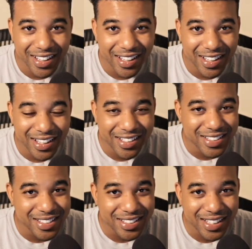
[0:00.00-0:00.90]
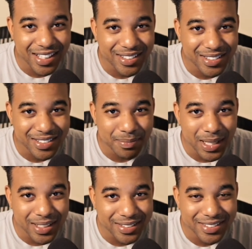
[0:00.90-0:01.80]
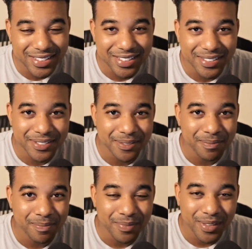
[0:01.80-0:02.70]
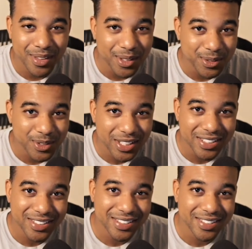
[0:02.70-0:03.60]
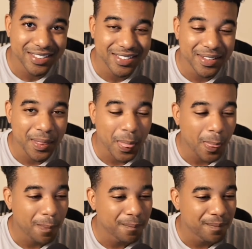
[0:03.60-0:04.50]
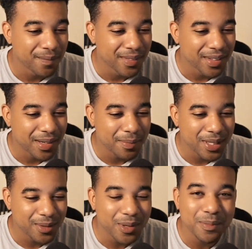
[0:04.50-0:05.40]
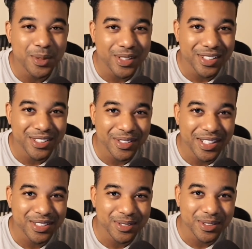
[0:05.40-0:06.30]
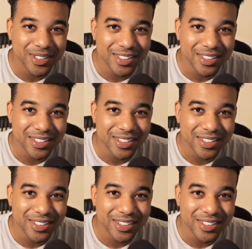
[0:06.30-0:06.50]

86,000 miles. No rust. I mean, what more can you ask for?